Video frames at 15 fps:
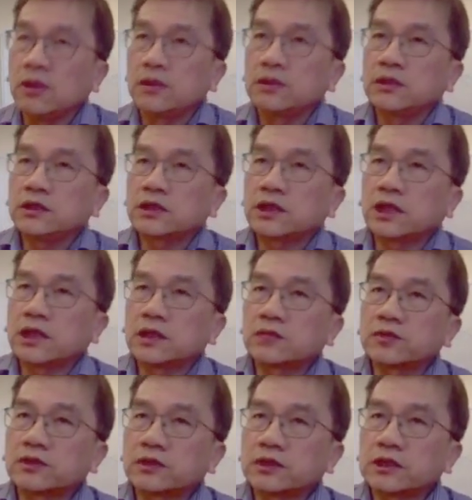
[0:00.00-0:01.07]
This kind of
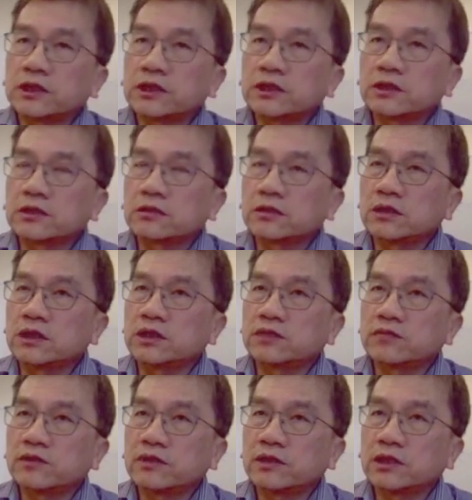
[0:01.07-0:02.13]
translation is
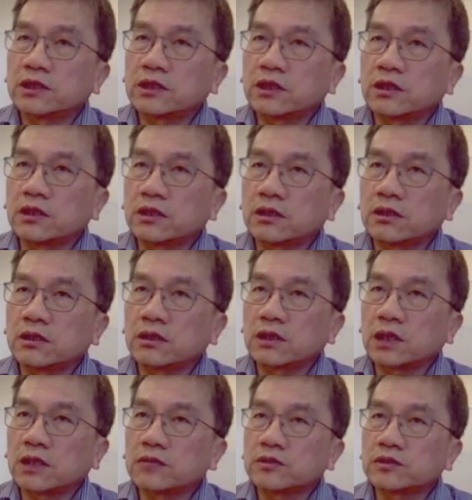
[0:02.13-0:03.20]
very
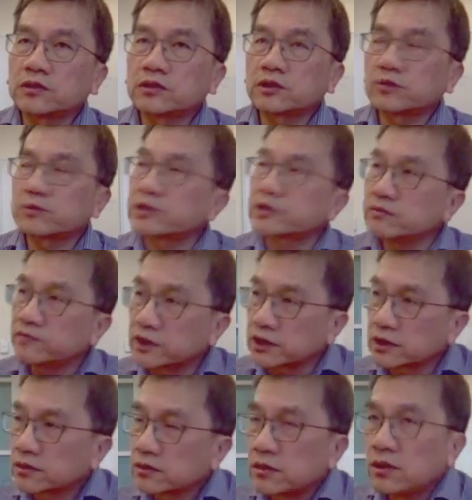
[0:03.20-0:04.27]
culture specific.
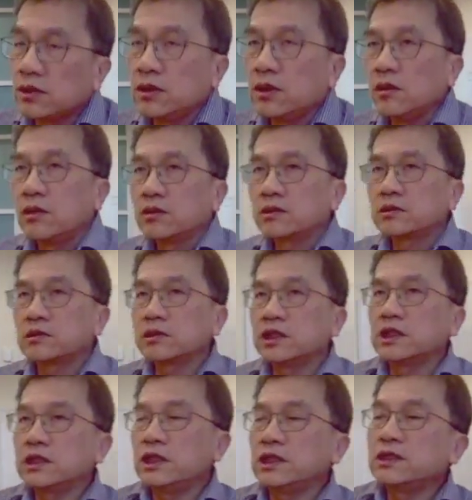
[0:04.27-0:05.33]
So
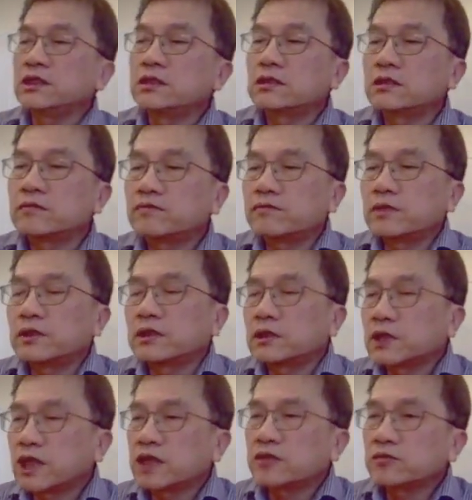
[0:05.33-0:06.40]
in the
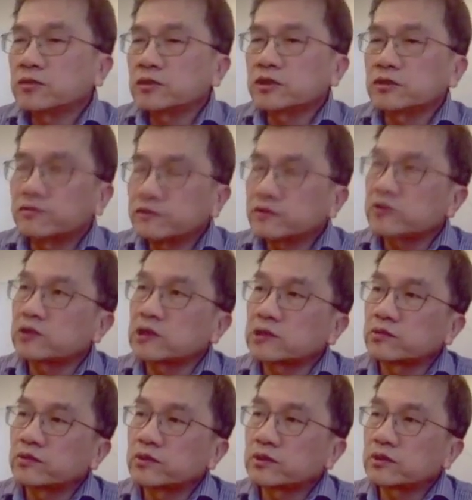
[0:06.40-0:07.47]
handbook, the first
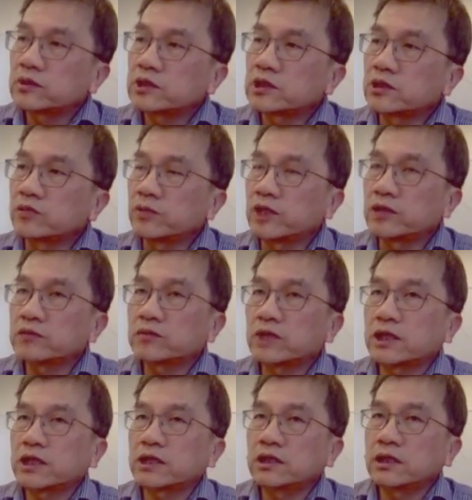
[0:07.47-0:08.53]
one we were talking about,
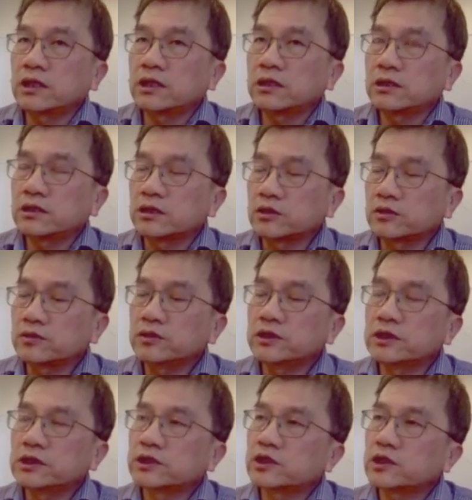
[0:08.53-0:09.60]
I
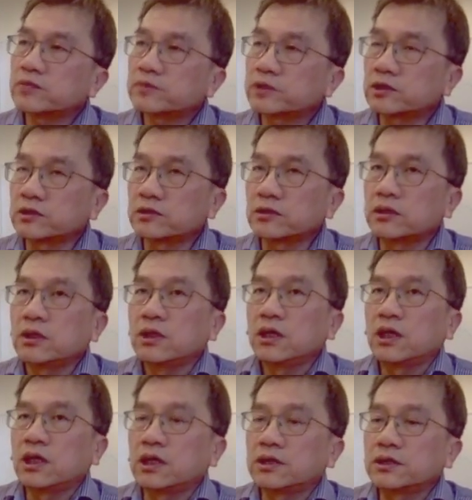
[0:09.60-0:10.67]
included a chapter
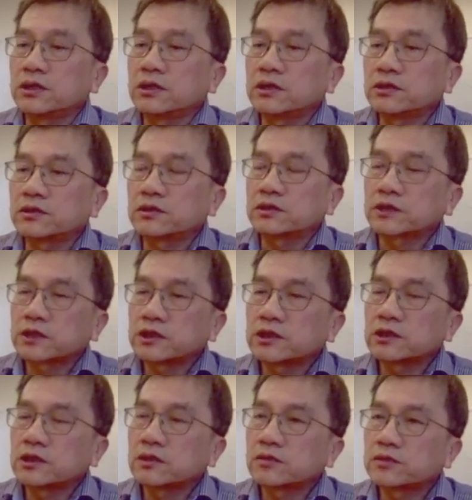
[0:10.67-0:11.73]
on
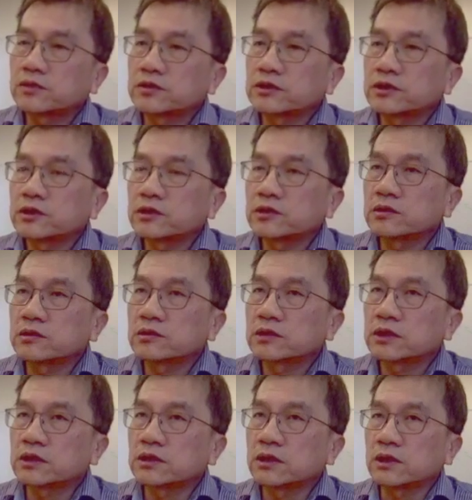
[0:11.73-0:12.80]
translation of traditional
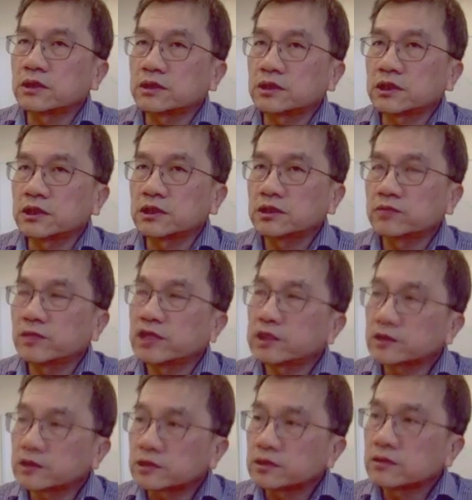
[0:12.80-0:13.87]
Chinese
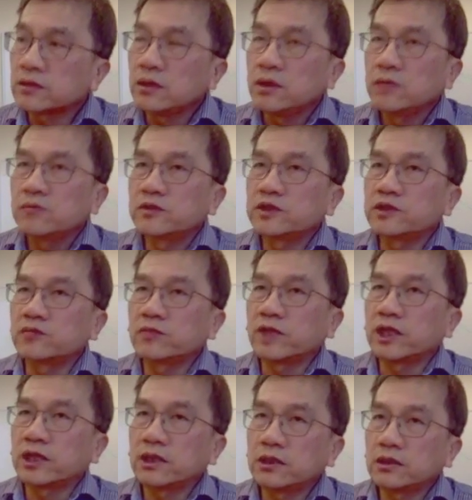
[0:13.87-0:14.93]
medicine, written by